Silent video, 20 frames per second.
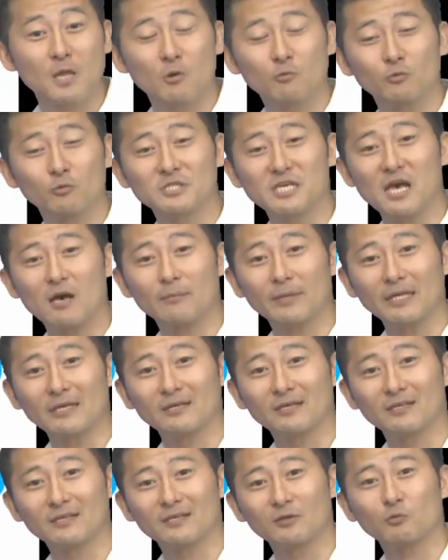Well, tell me,
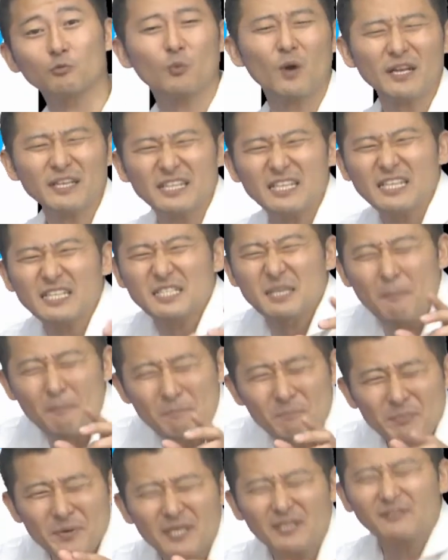what needs a
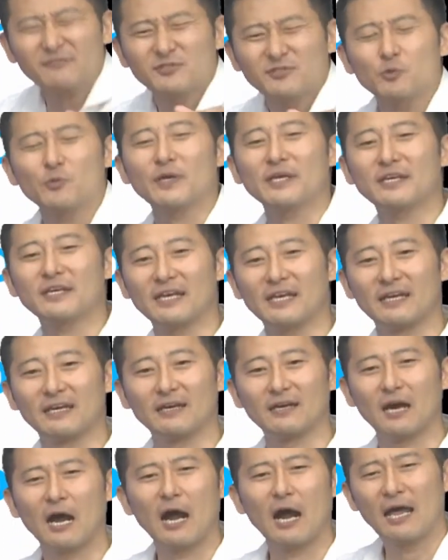bit of tweaking?
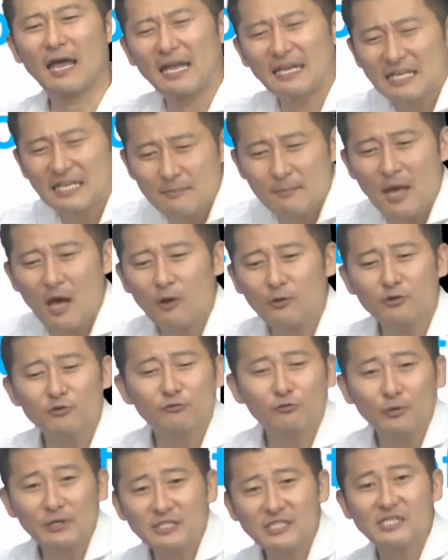An email
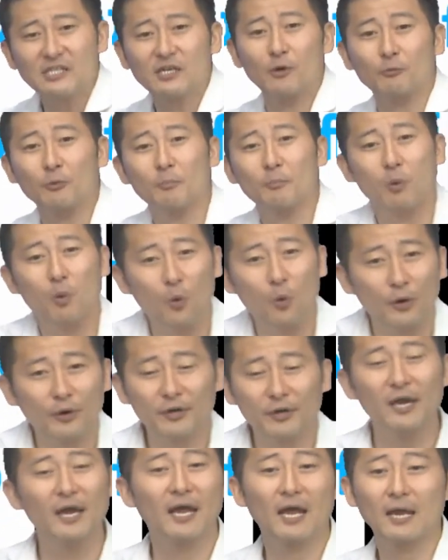you've written, a
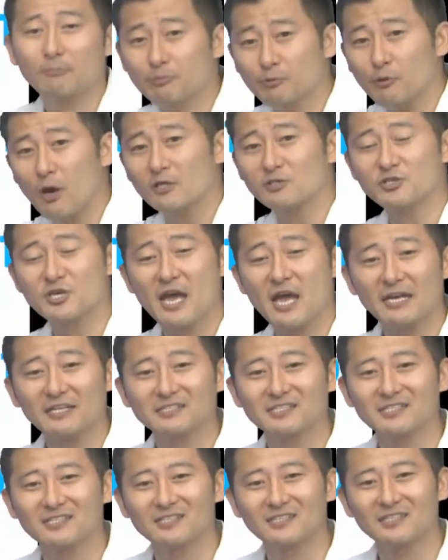report, a
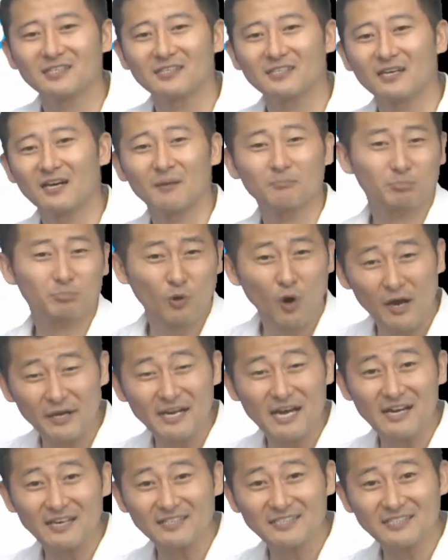project, a
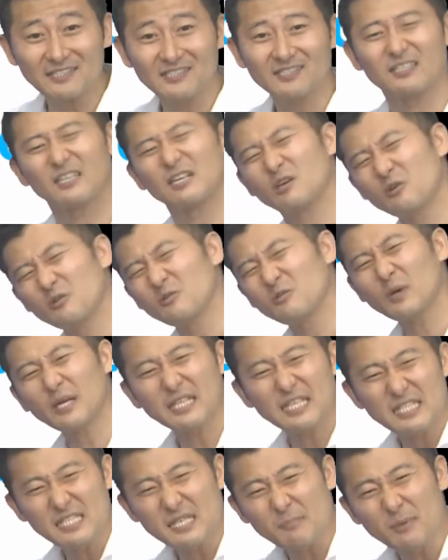product? What
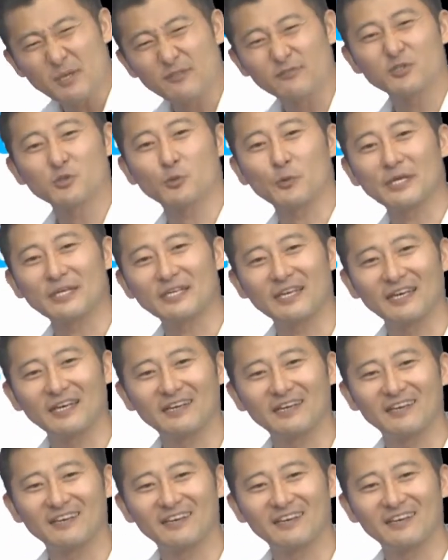needs a bit of tweaking?